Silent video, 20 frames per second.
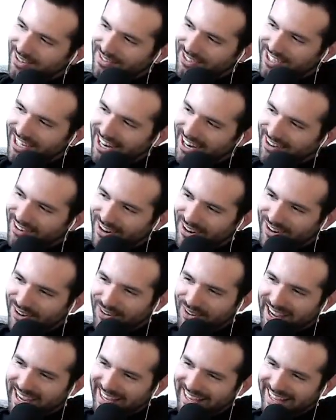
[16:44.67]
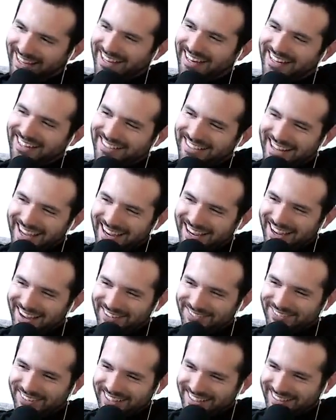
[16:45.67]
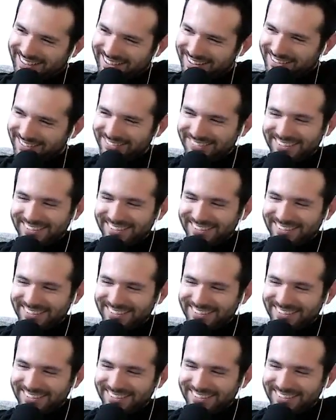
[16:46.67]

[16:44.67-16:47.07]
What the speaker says: some chick real quick and his neck got fucked up?